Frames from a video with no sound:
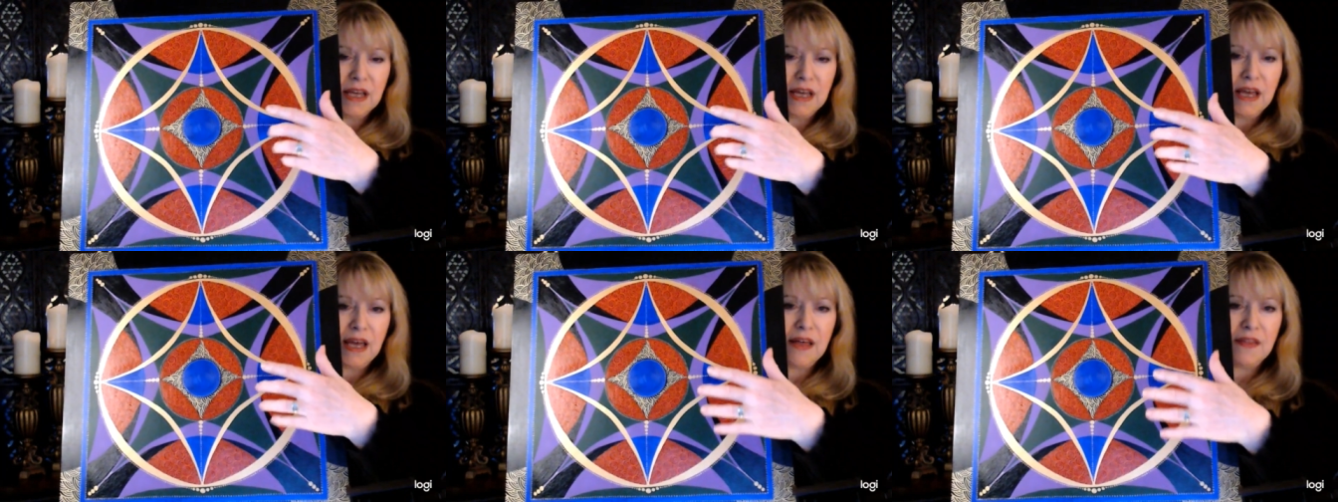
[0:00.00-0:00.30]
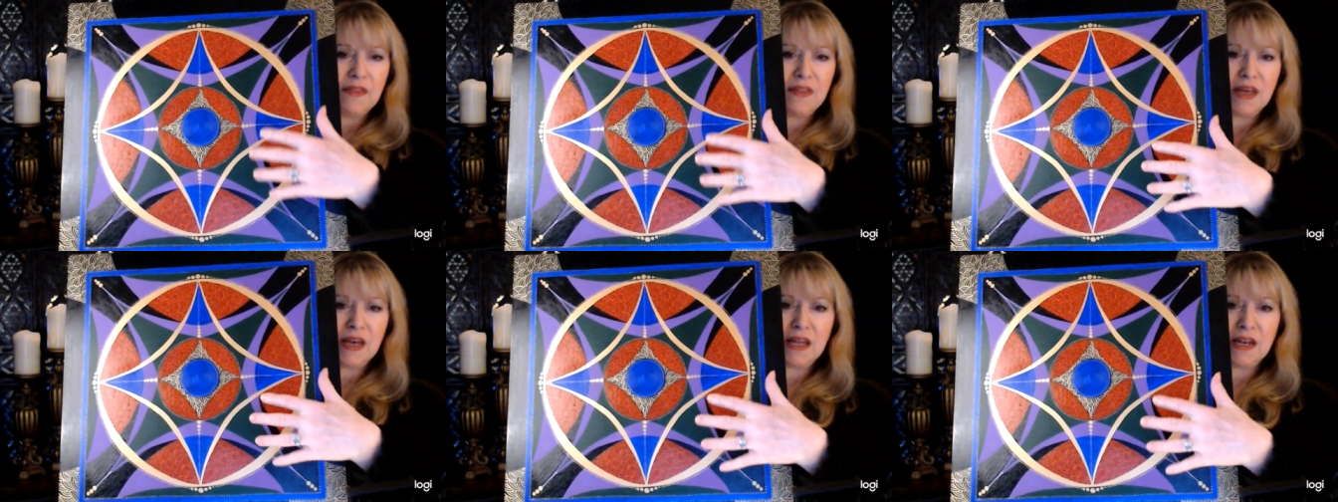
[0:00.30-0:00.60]

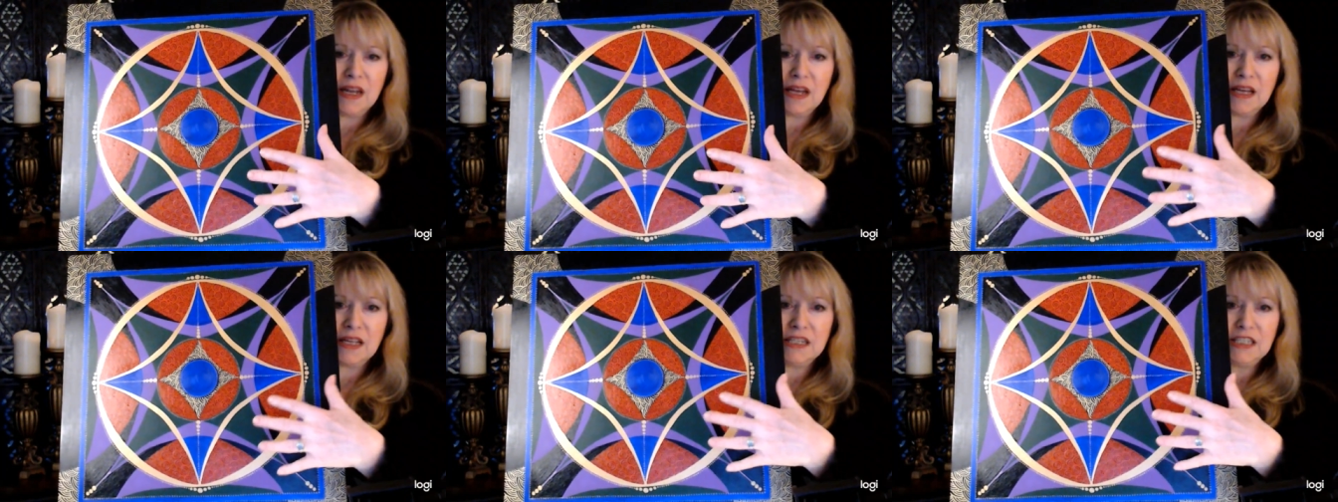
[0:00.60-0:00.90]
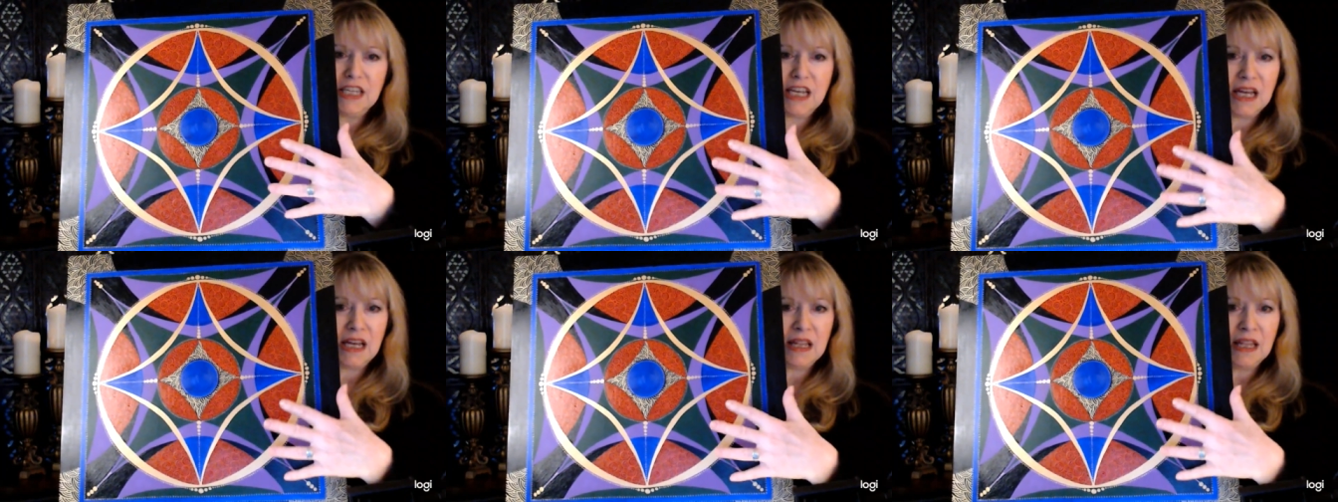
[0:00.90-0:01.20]
And then
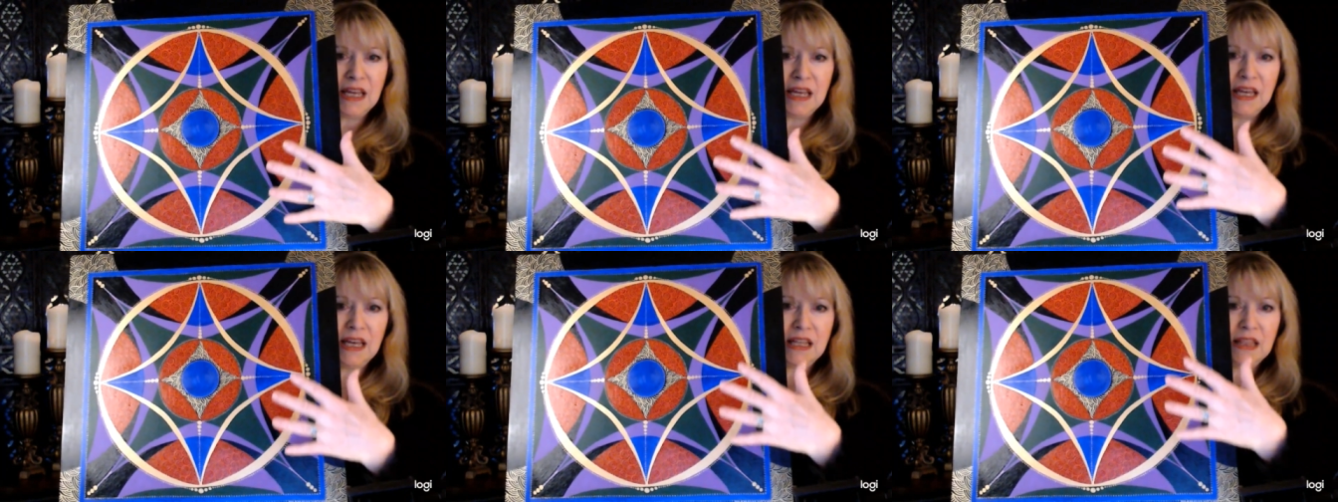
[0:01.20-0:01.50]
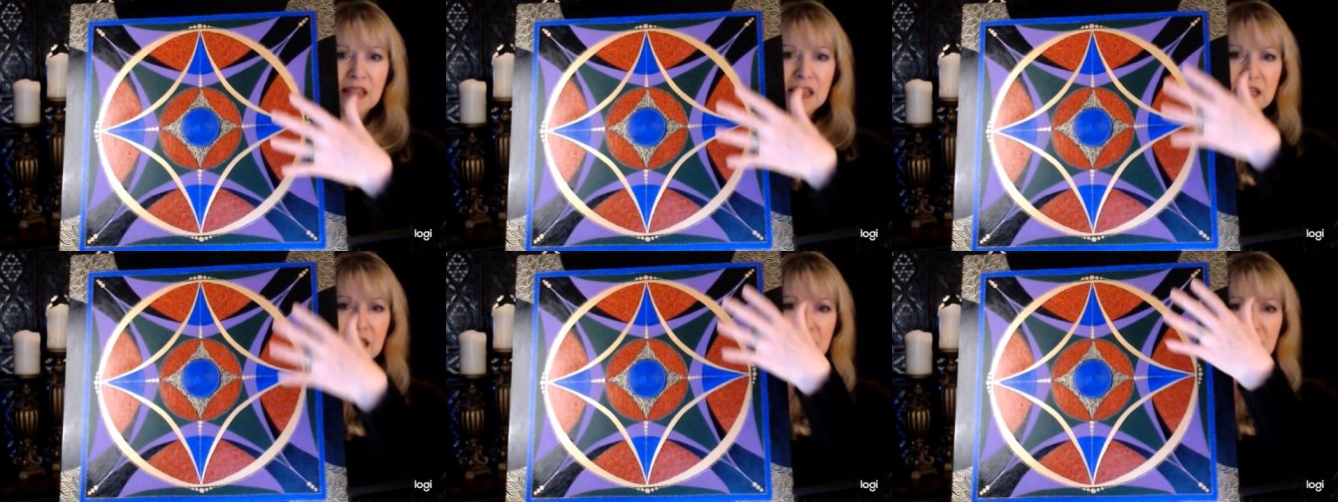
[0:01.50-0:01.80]
until I
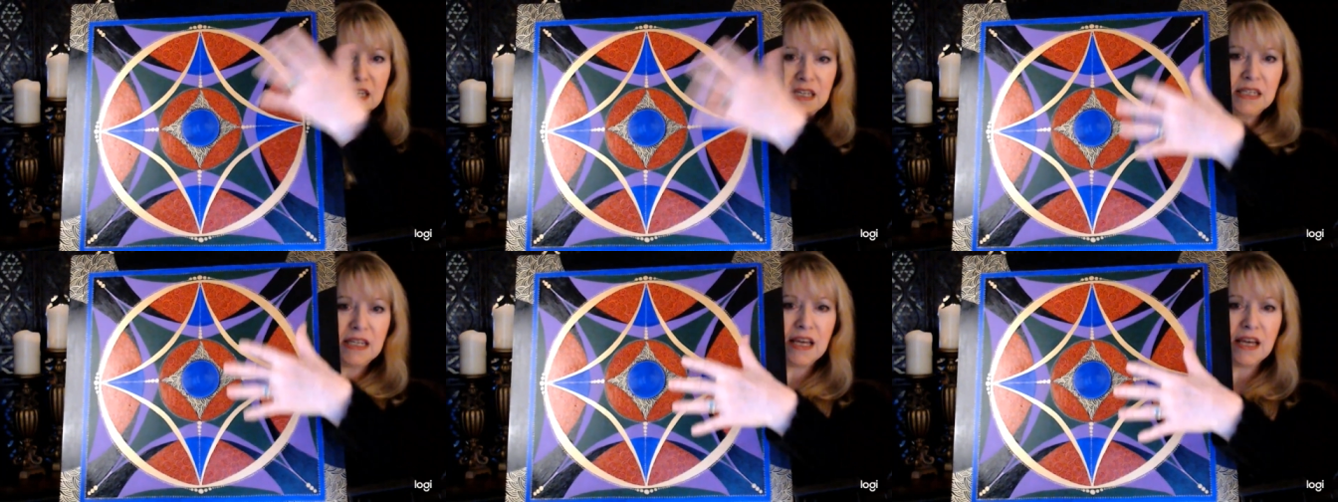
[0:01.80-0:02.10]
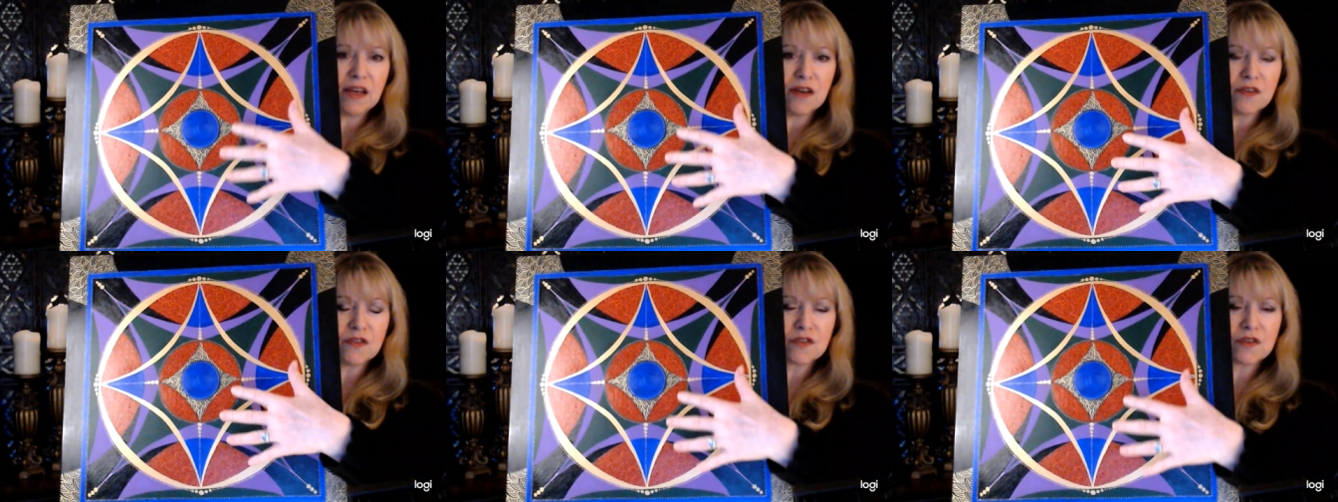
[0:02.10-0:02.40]
get the
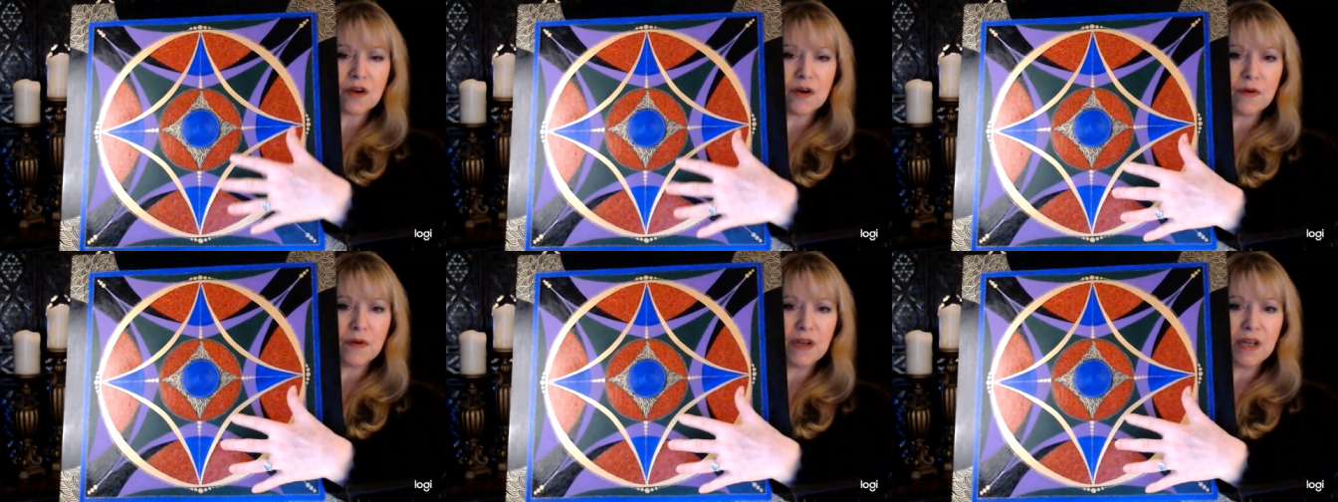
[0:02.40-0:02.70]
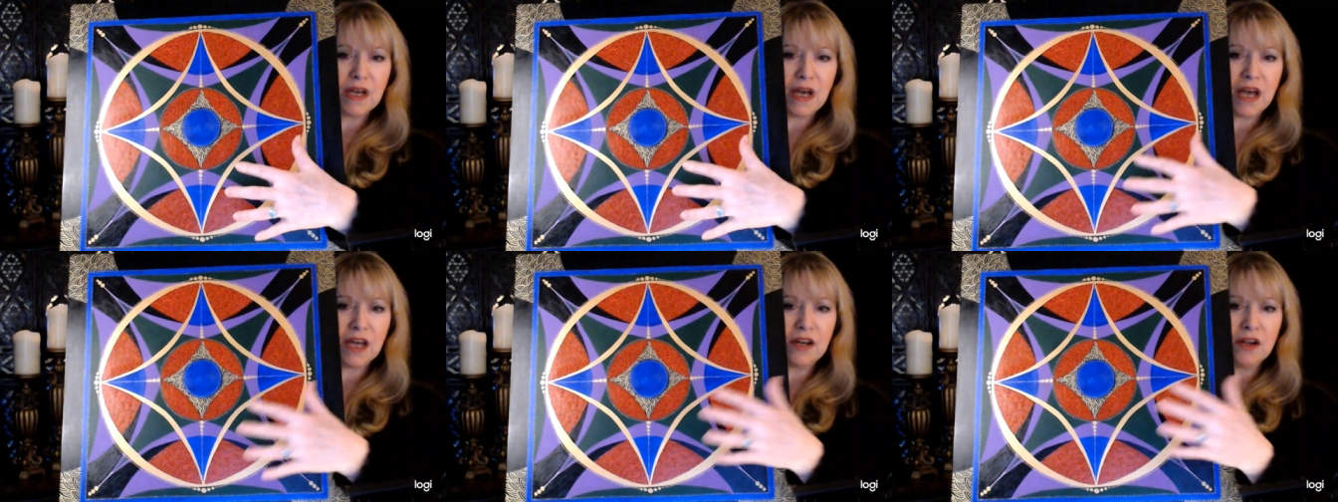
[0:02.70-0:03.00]
details
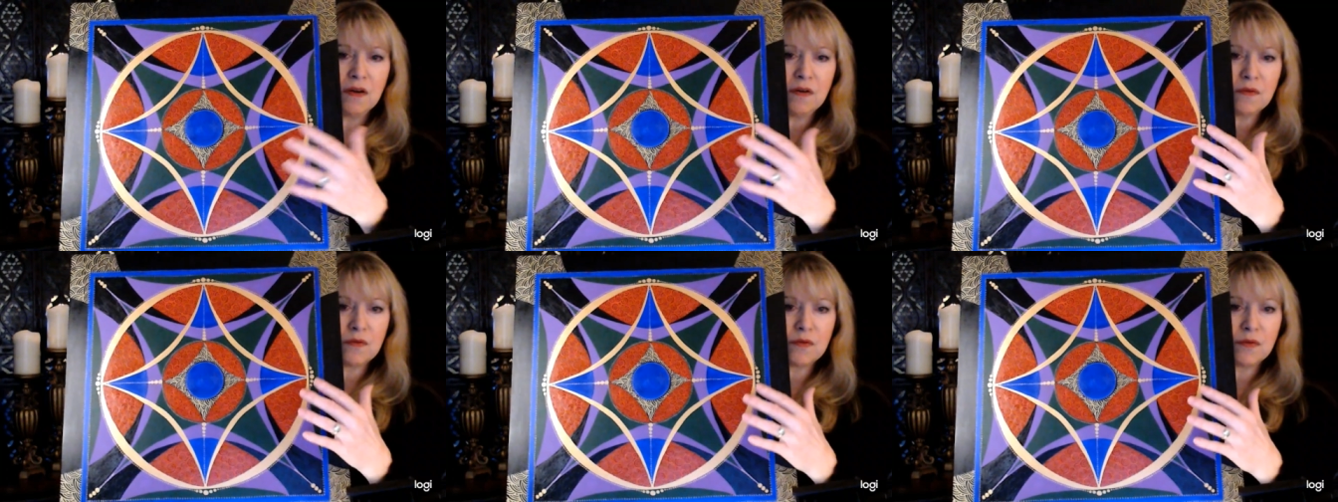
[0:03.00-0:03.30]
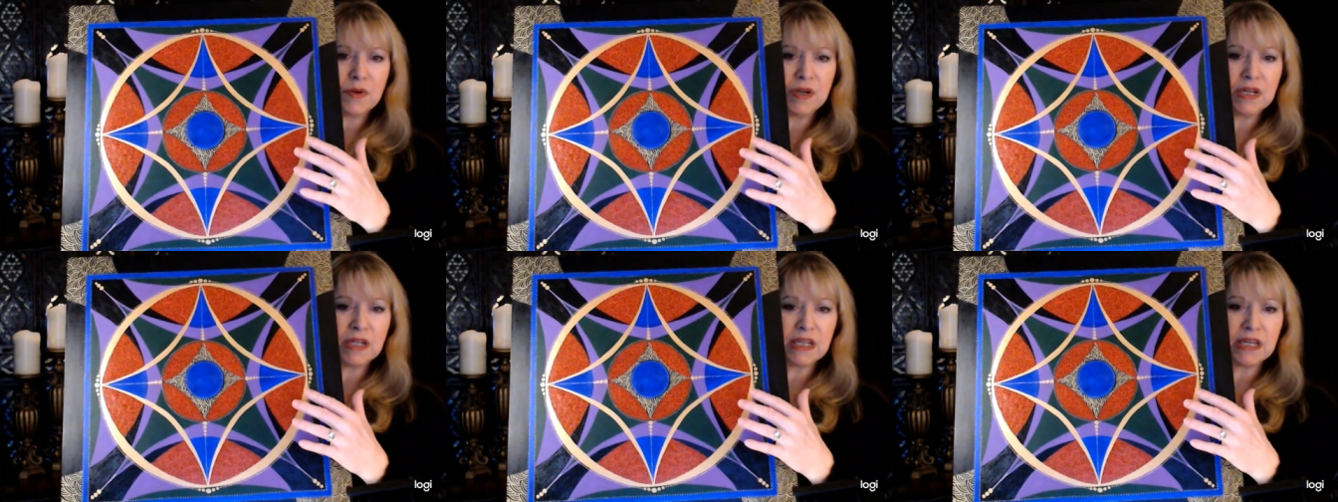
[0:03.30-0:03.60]
going, I don't
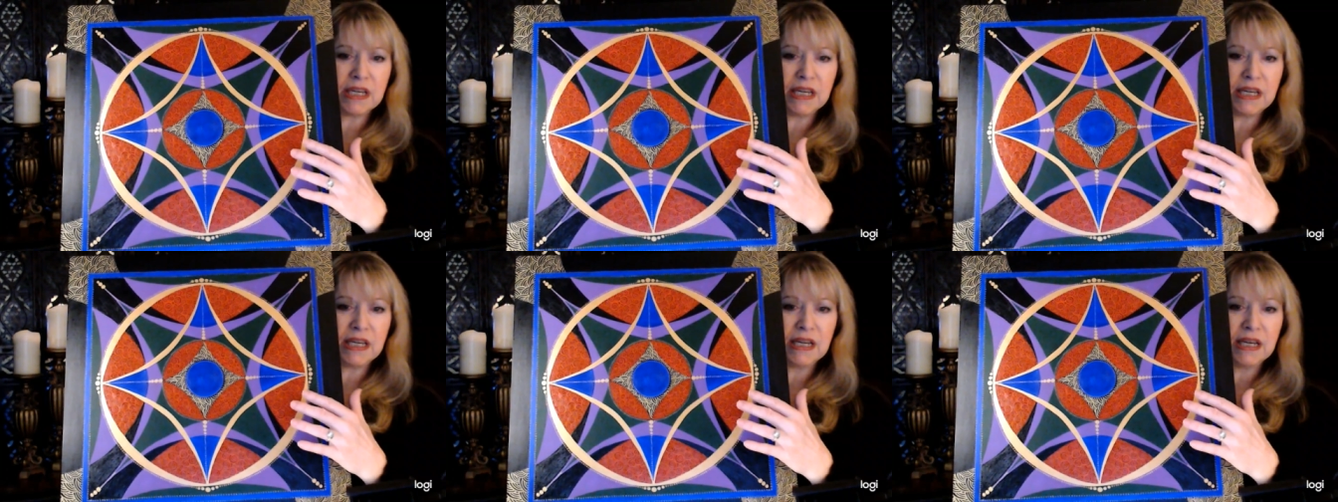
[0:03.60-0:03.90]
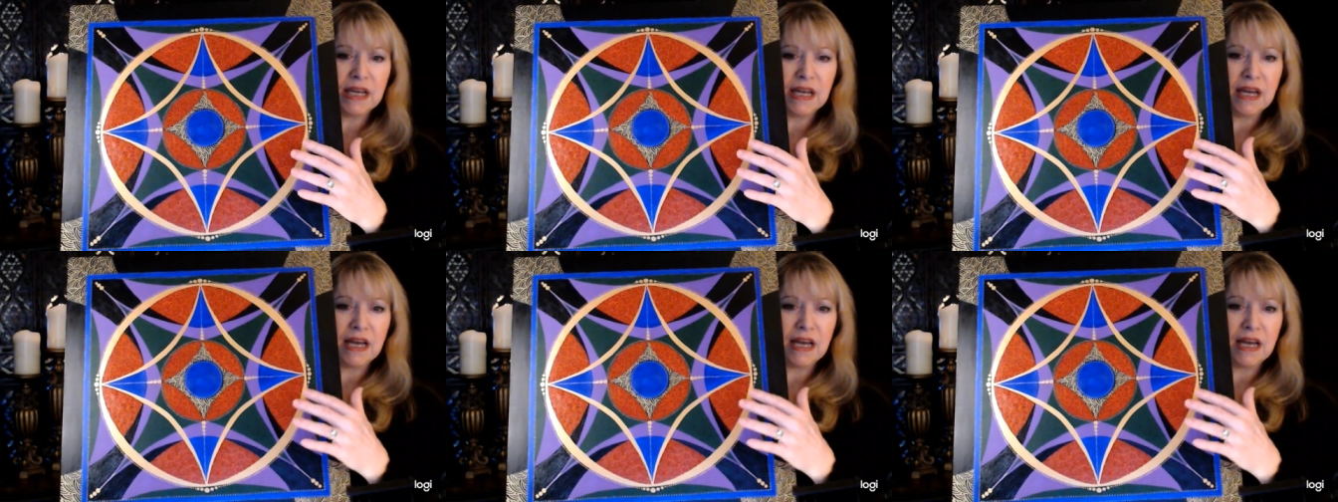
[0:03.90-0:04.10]
really,